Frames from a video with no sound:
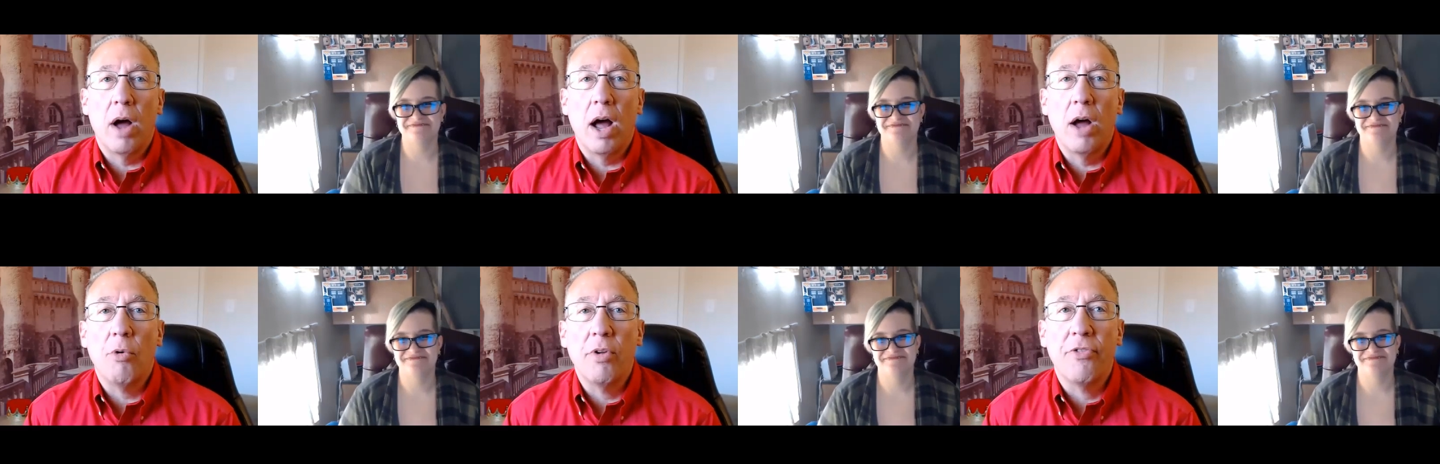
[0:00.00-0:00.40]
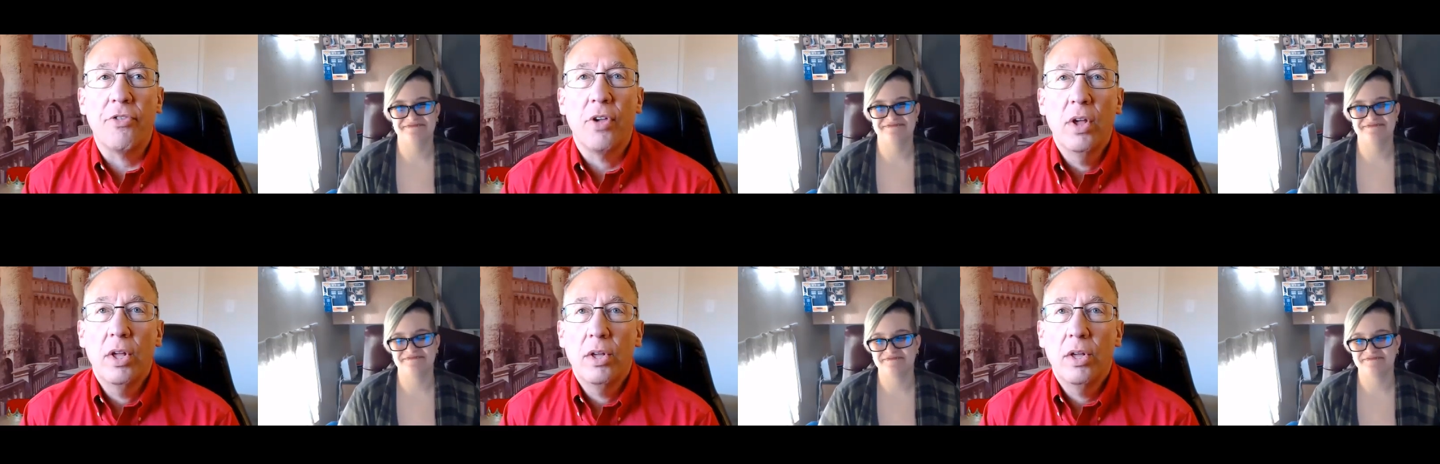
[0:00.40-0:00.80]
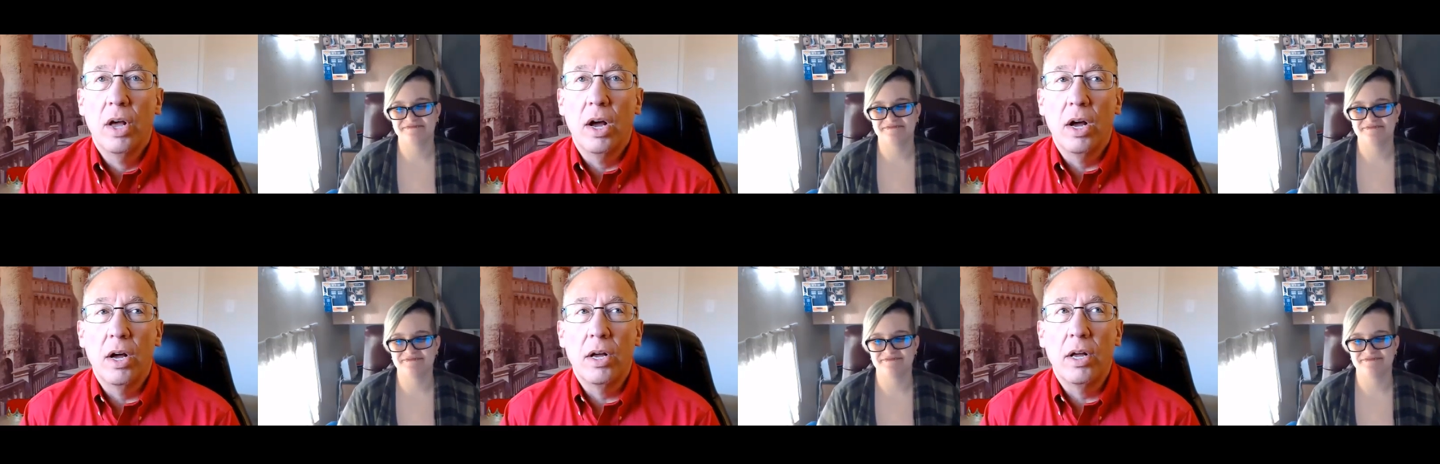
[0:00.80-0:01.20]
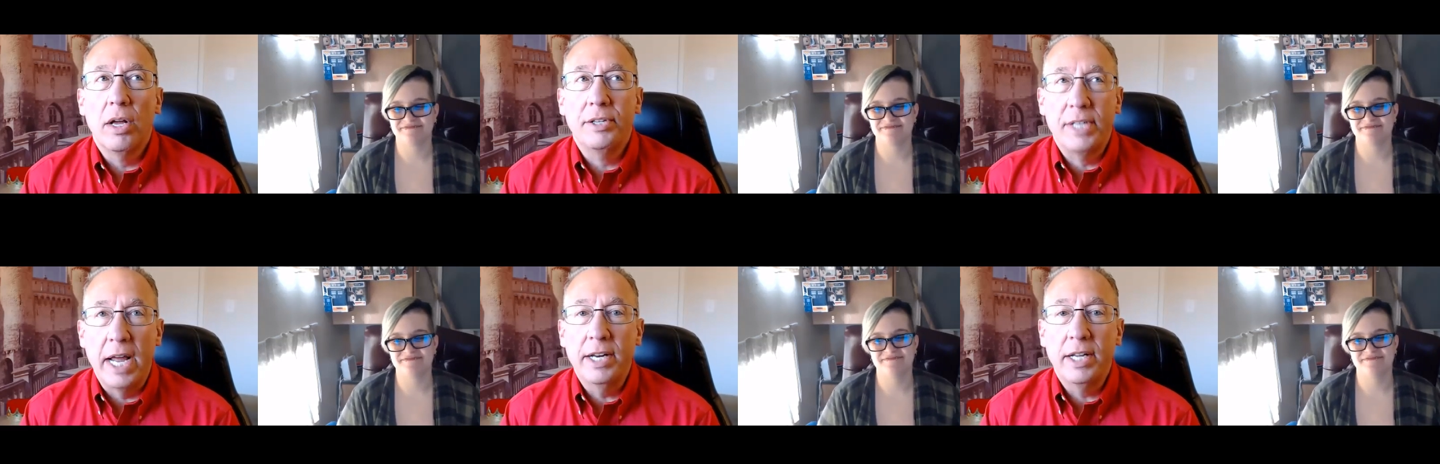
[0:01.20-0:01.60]
Speaker 1: was
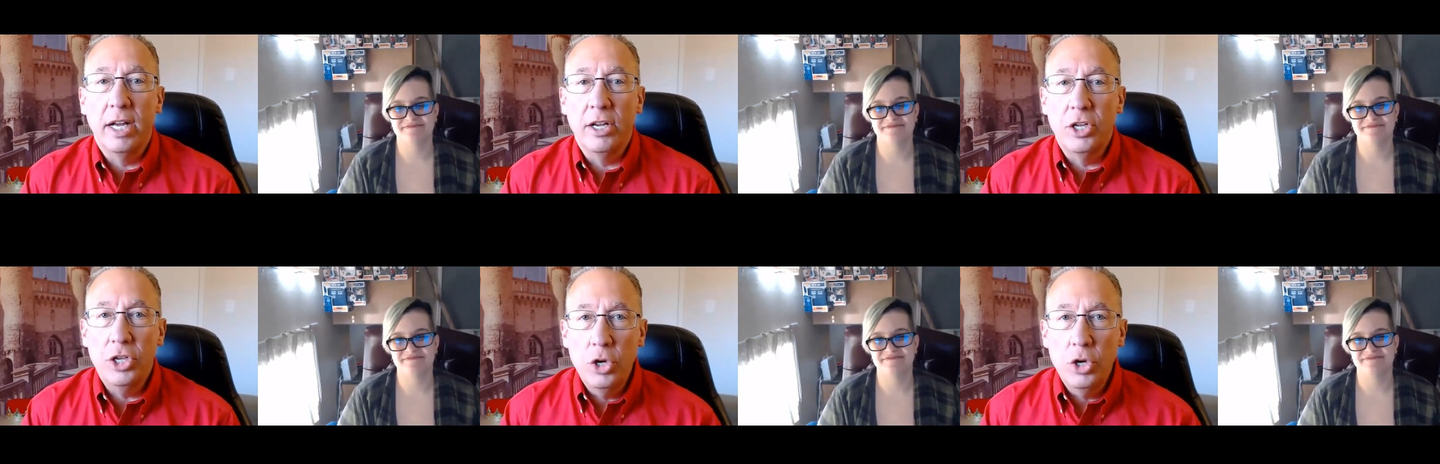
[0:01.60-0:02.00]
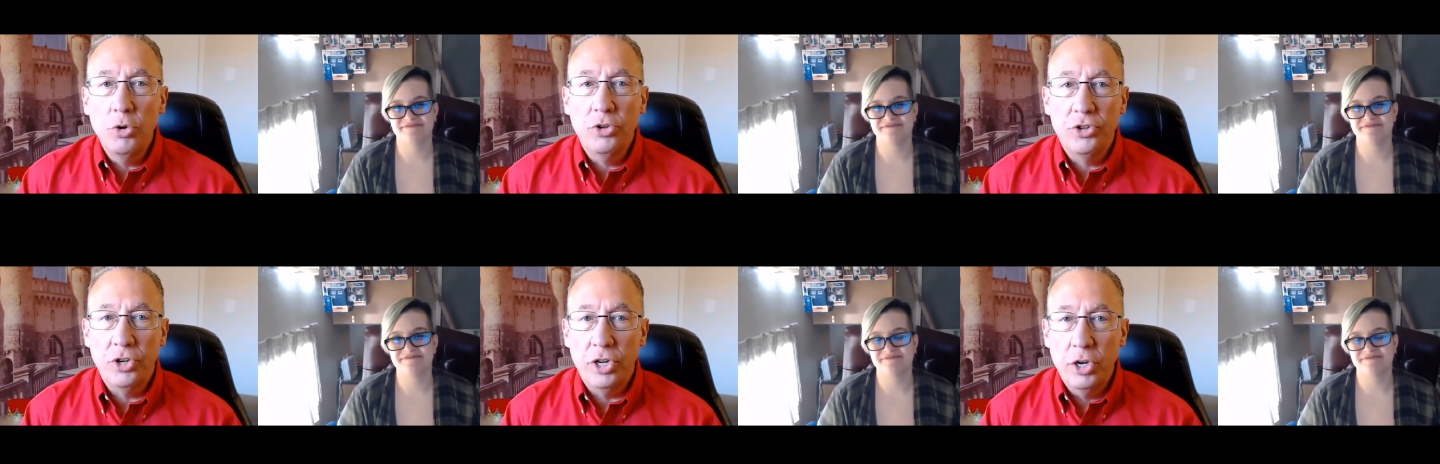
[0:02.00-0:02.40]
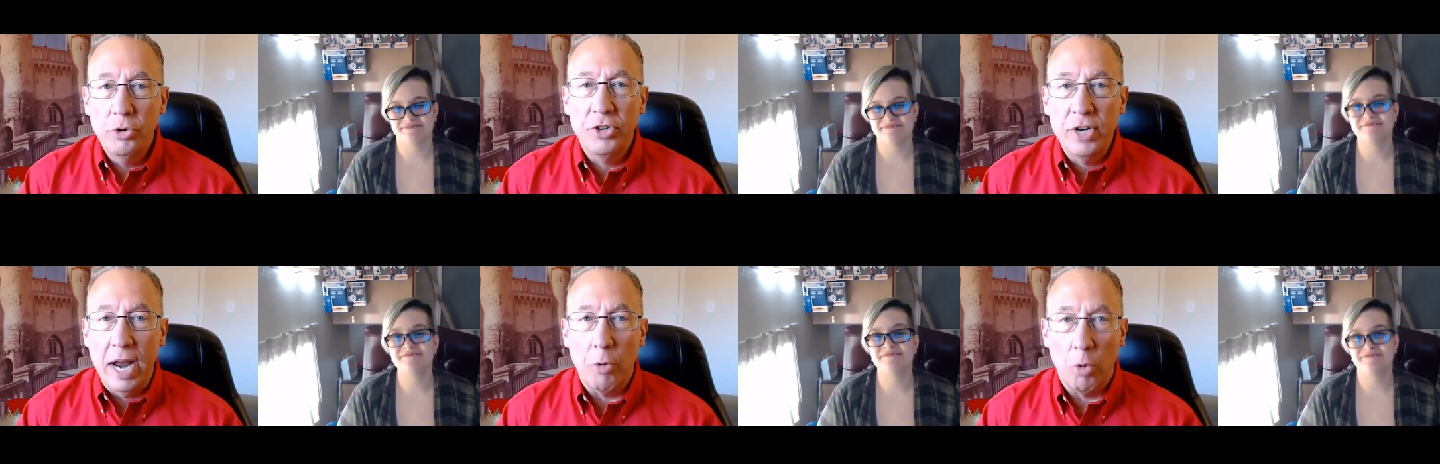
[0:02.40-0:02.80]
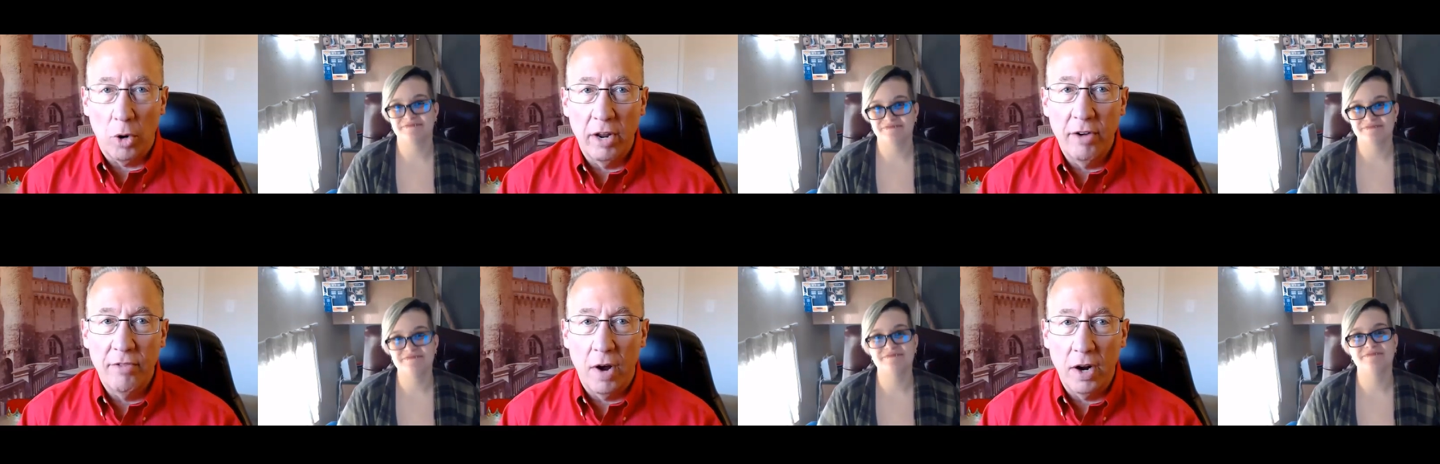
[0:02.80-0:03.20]
attending a huge, huge
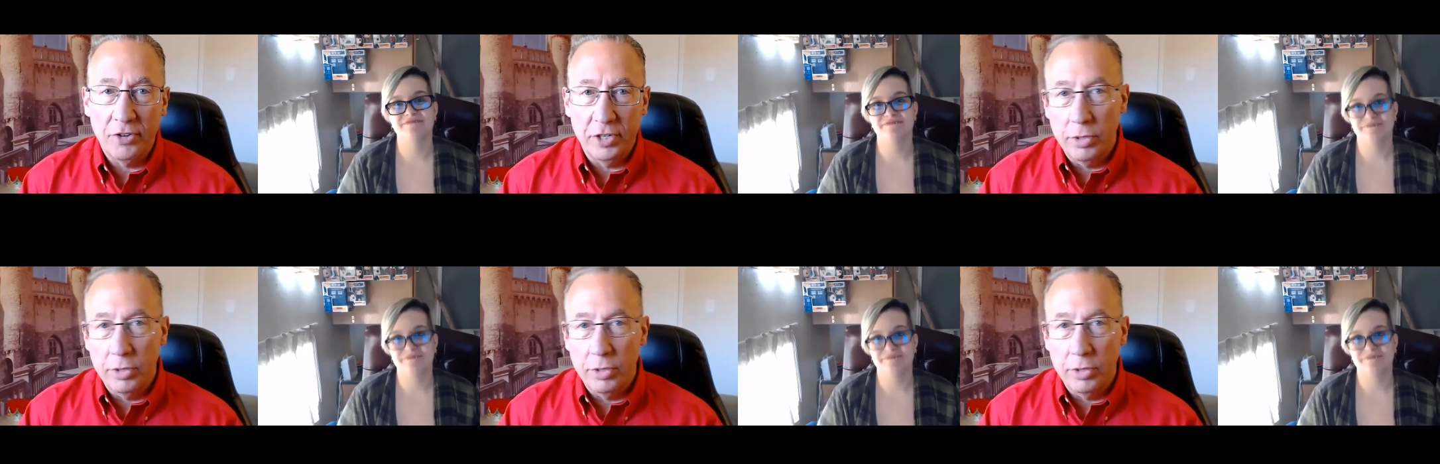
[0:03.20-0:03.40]
networking function.